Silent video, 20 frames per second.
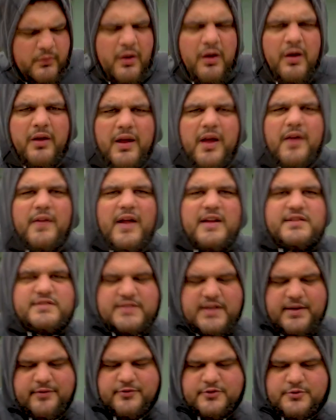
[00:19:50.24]
Oh yeah, that's
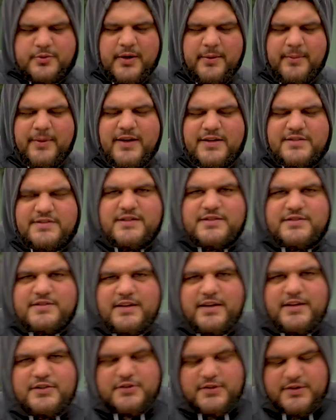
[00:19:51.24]
steeped for 20 minutes and it's
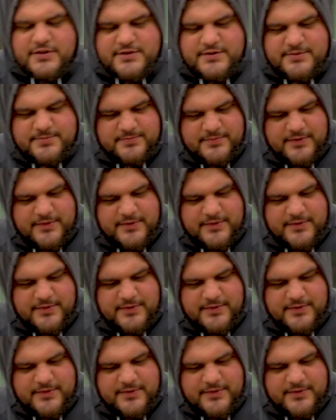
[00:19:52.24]
delicious.